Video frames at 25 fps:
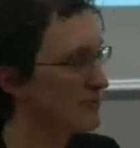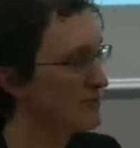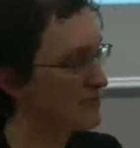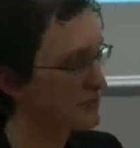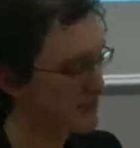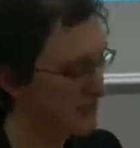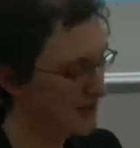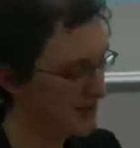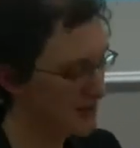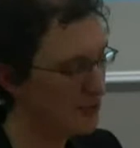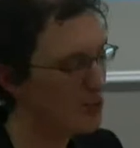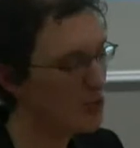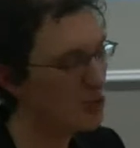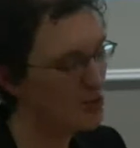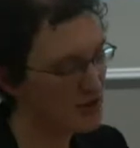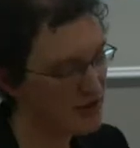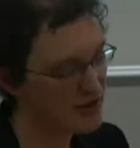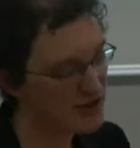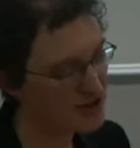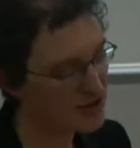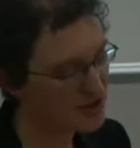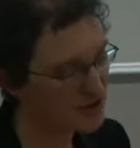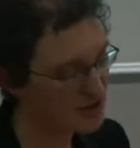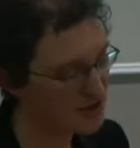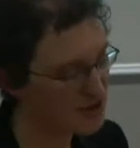supports
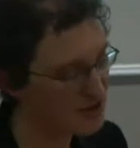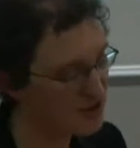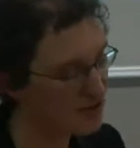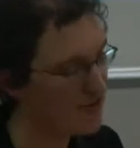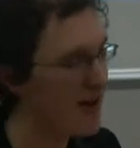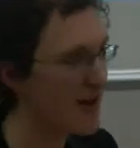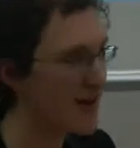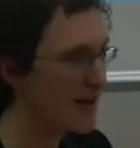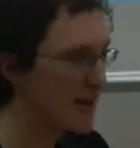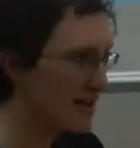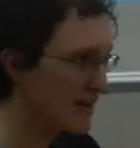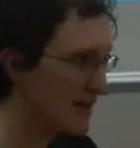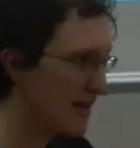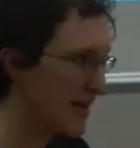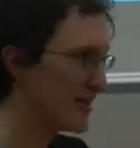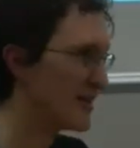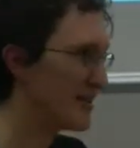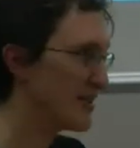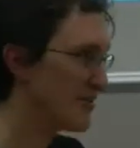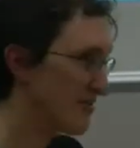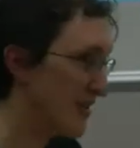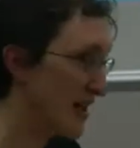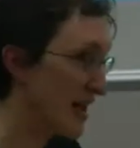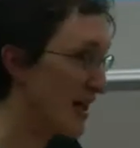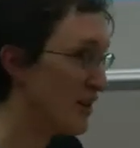to recognise the
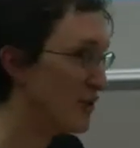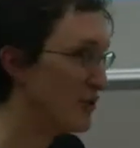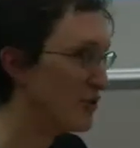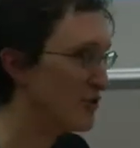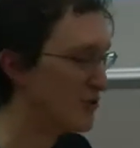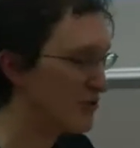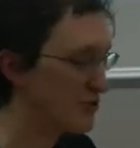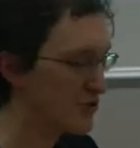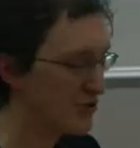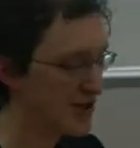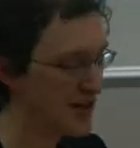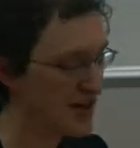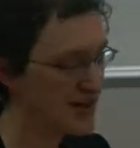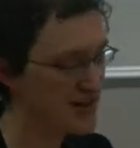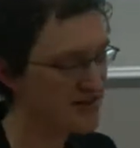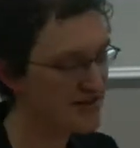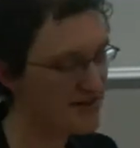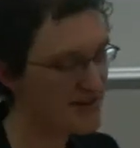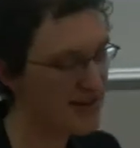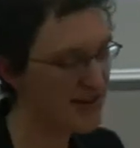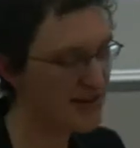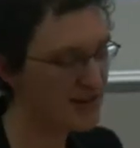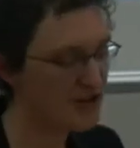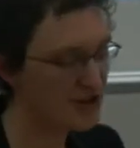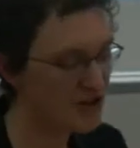value of the creative
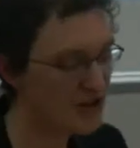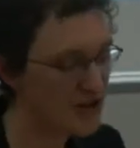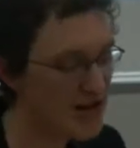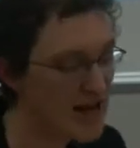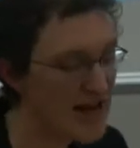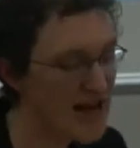sector,